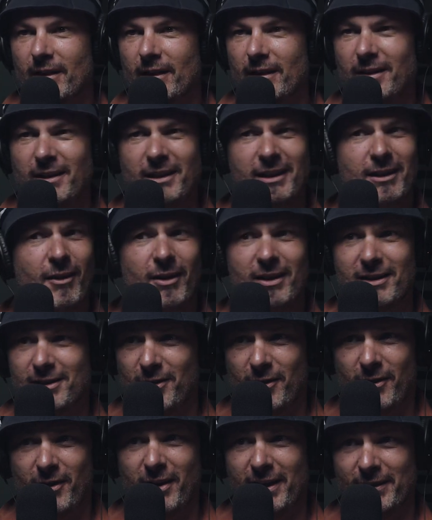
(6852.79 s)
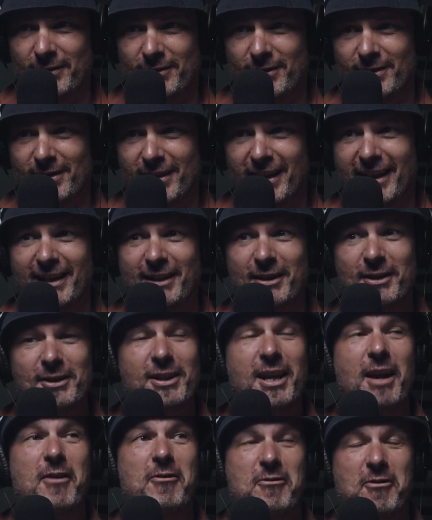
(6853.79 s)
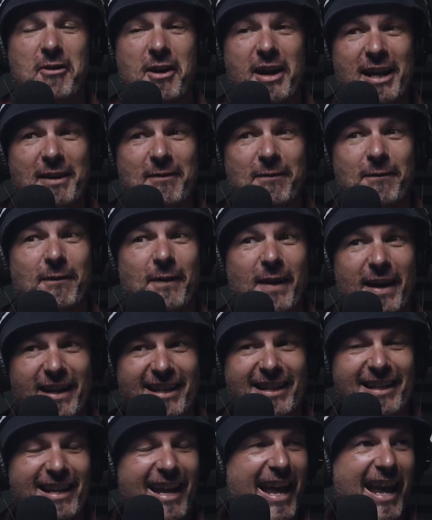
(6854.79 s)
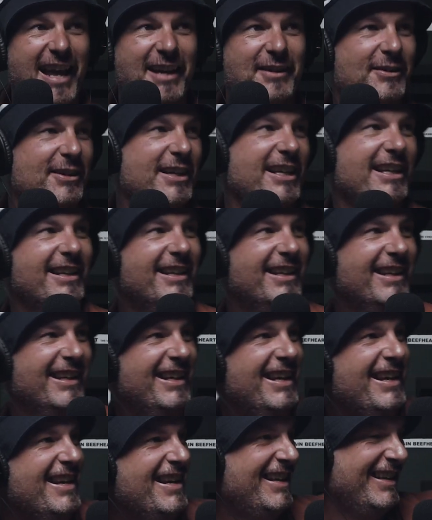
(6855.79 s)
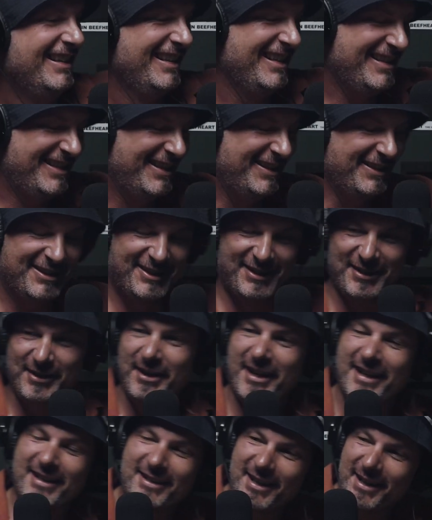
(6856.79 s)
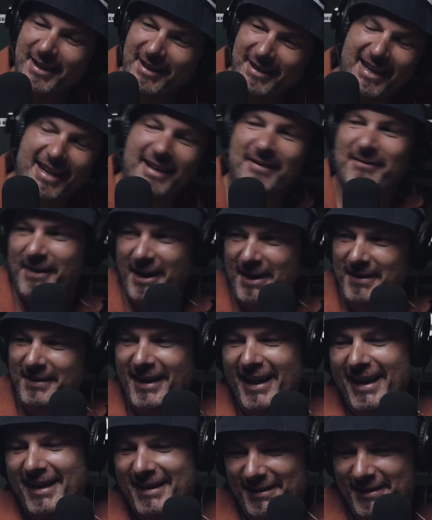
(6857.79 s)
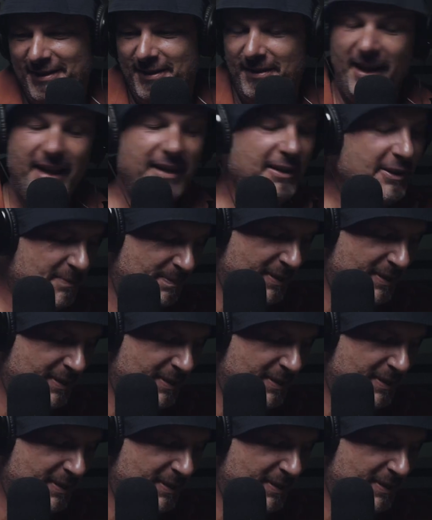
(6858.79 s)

He liked knives. He was getting really fucking angry. It's a good story. And he